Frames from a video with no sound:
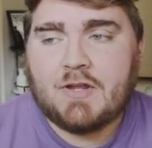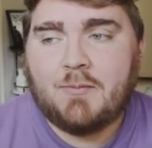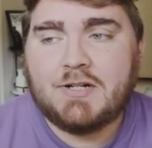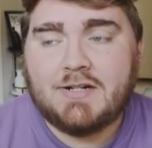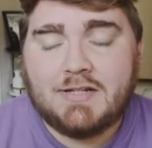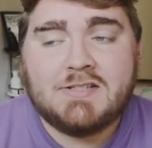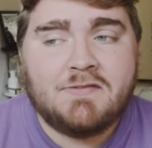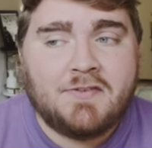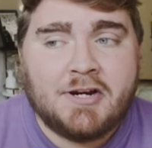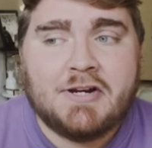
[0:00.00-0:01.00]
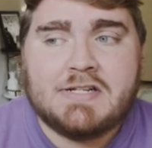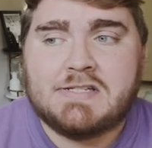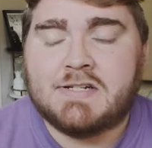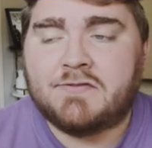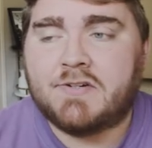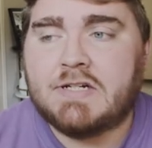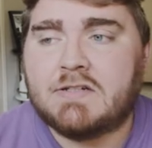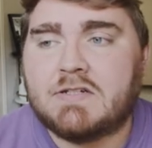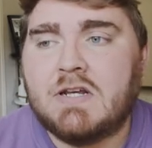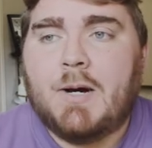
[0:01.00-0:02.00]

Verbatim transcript: I mean, it is very different,